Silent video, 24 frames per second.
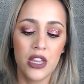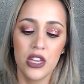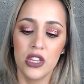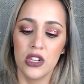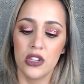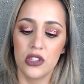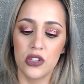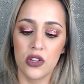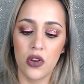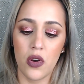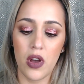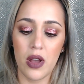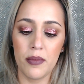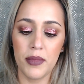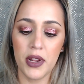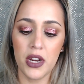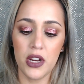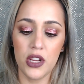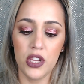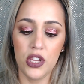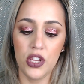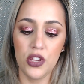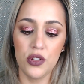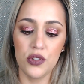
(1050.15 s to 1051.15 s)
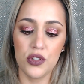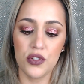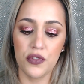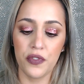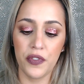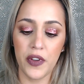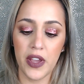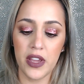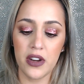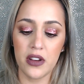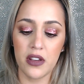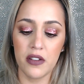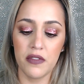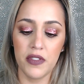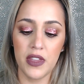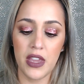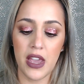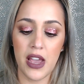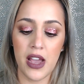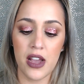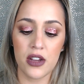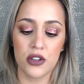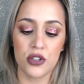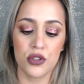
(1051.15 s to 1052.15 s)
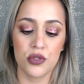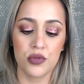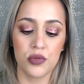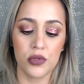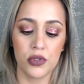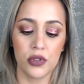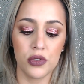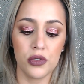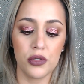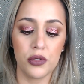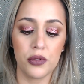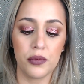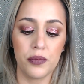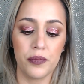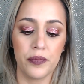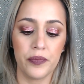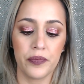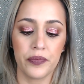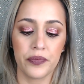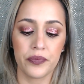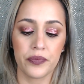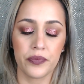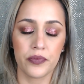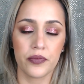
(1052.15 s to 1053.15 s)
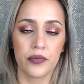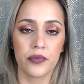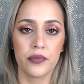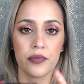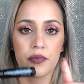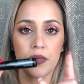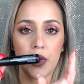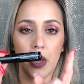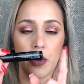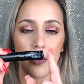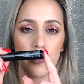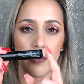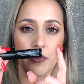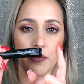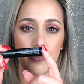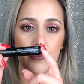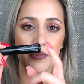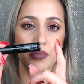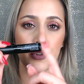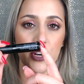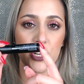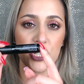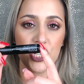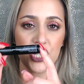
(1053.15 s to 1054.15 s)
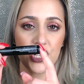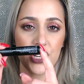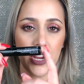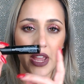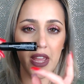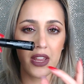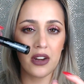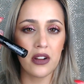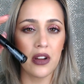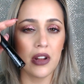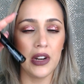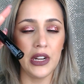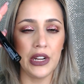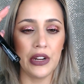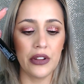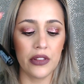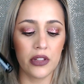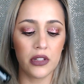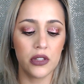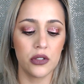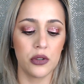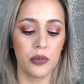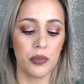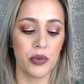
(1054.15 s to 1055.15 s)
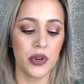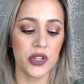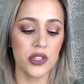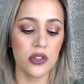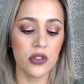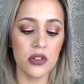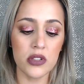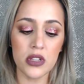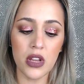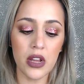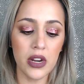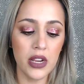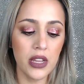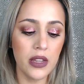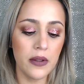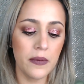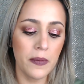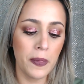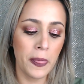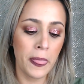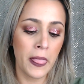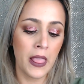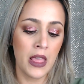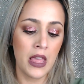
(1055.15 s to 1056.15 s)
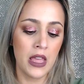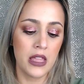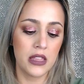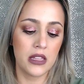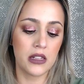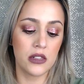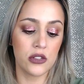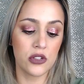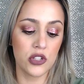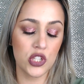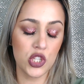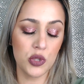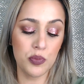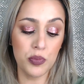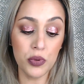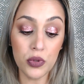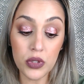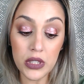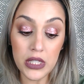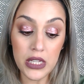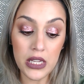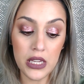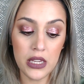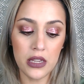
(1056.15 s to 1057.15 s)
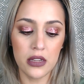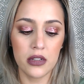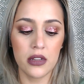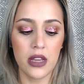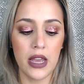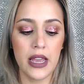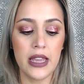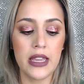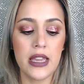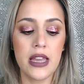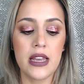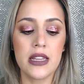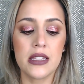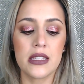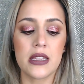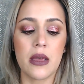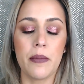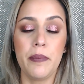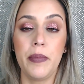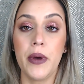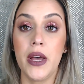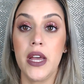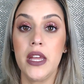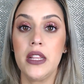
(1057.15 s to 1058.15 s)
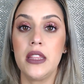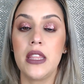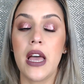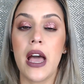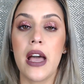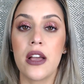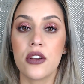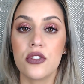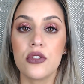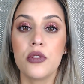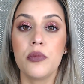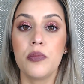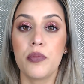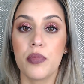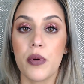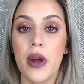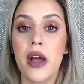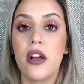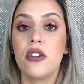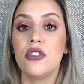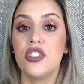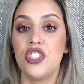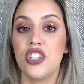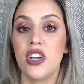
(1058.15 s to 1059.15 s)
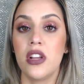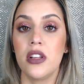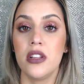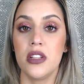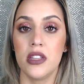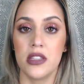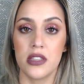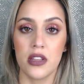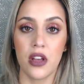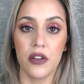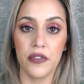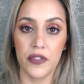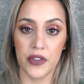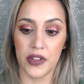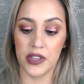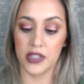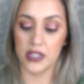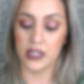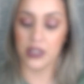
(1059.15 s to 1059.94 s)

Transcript: So I'm not a huge fan of the actual brush head on here, the little bristles on it, the little spoolie, I guess, but the actual brow gel itself is